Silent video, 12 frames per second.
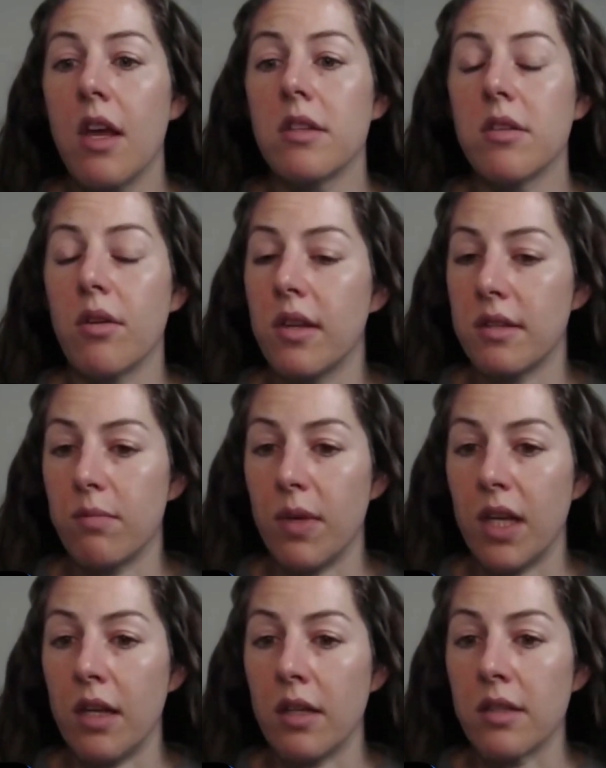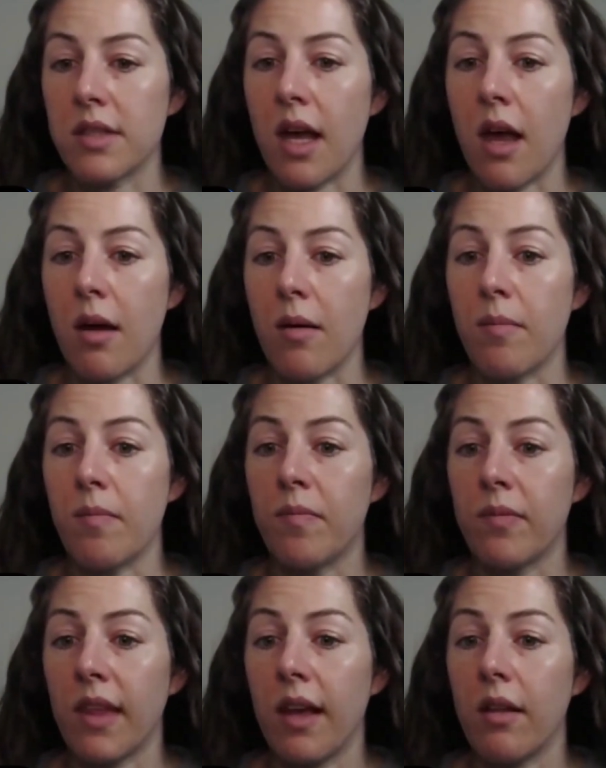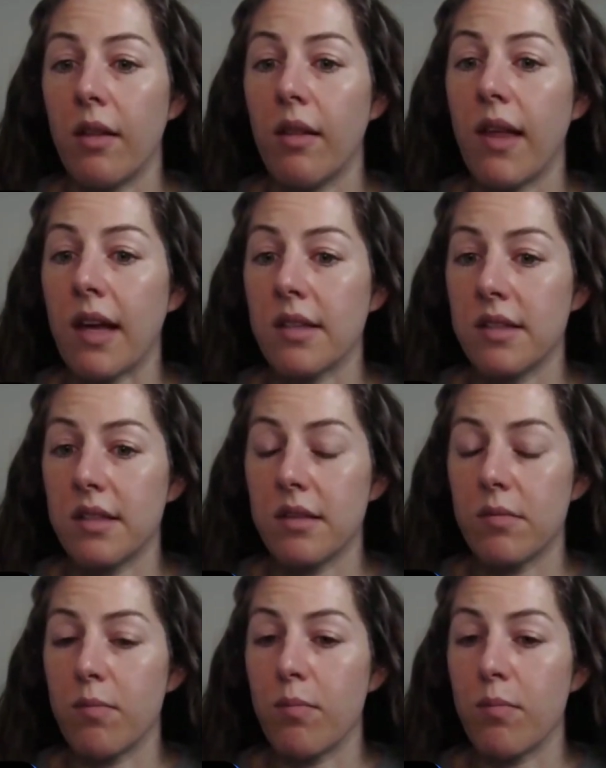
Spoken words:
So this means less